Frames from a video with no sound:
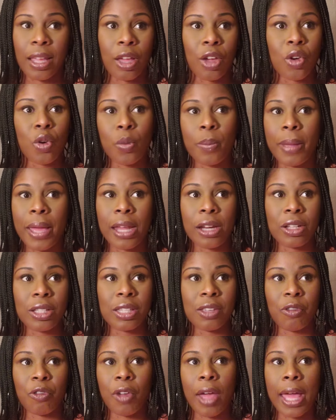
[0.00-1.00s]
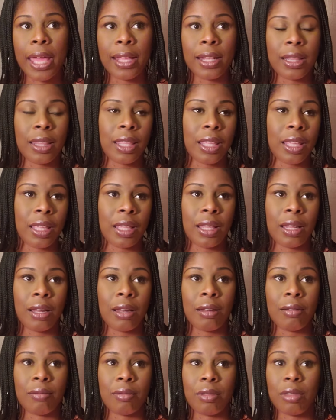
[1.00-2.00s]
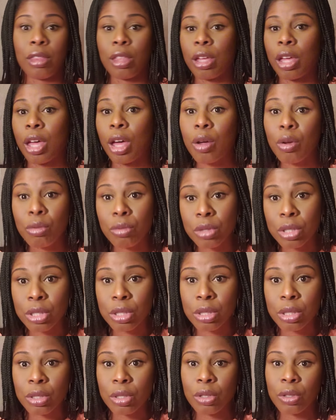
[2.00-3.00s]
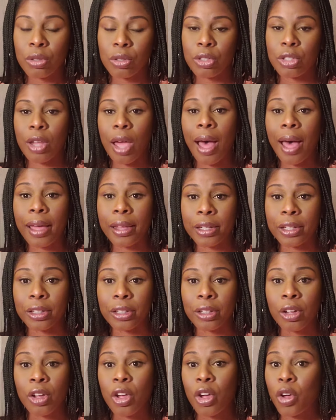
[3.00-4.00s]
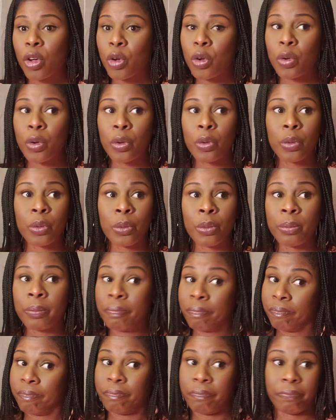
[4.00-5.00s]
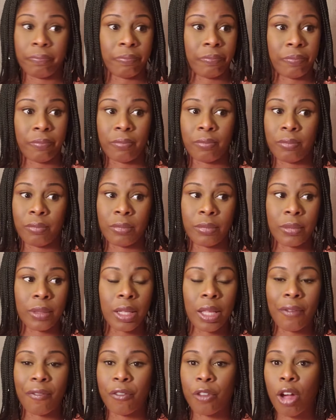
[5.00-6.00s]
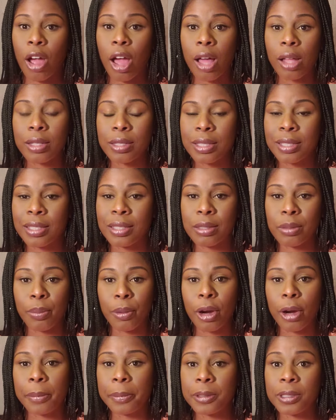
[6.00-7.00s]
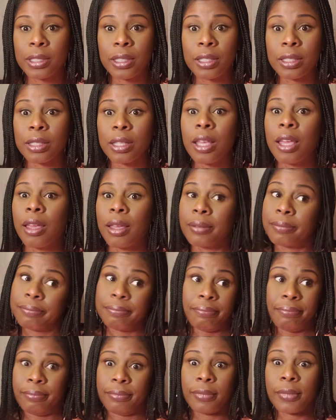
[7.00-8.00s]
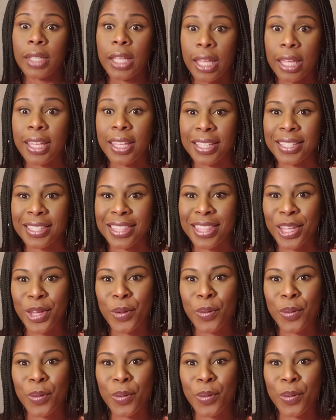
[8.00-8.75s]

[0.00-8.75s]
who better to fight than the GOAT's daughter, who, for all intents and purposes, is the